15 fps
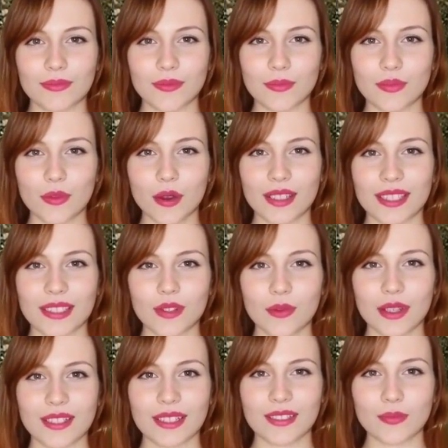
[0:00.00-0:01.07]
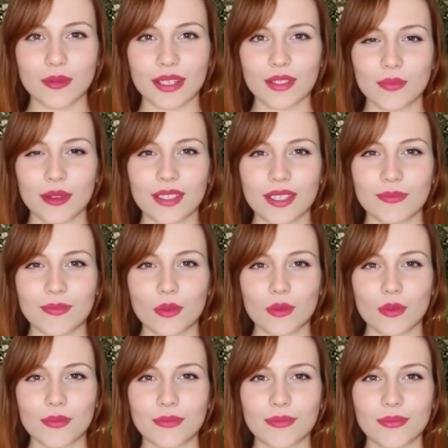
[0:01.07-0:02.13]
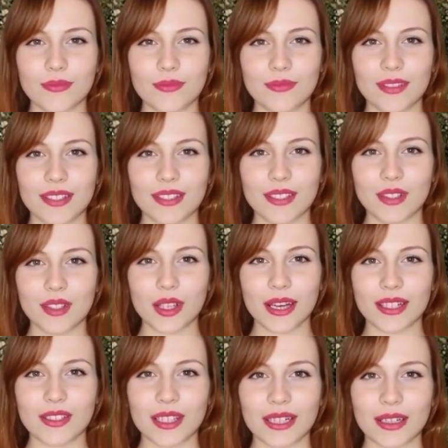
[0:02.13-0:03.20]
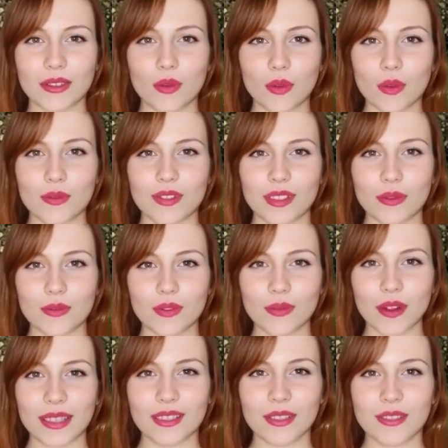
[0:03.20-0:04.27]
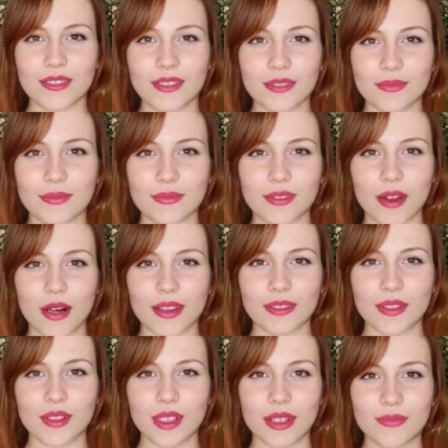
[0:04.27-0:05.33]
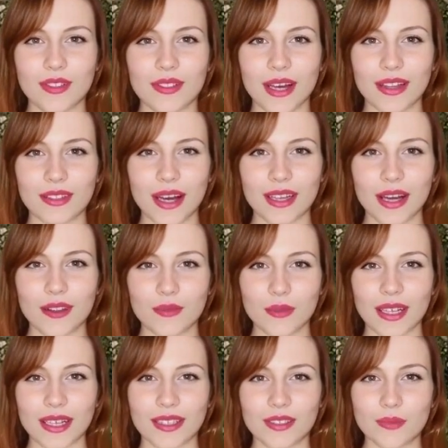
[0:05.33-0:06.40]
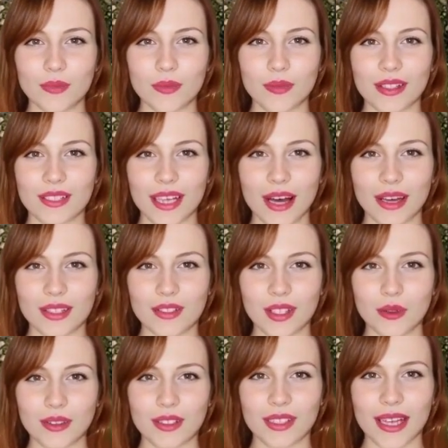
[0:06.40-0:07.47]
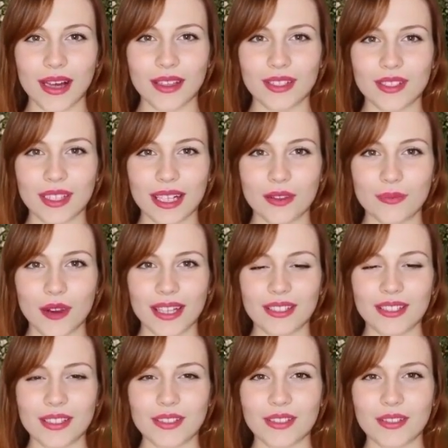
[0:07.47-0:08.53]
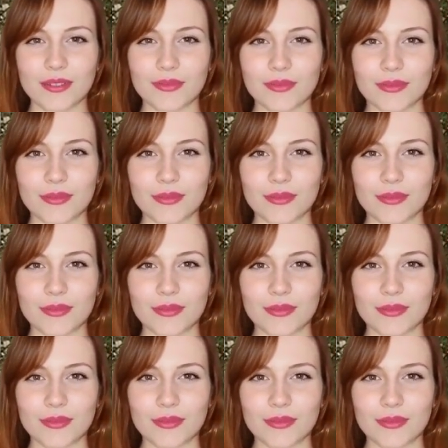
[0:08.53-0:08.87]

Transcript: From 2023-24, this is changing, and all sole traders, partnerships and LLPs will be taxed on a tax year basis.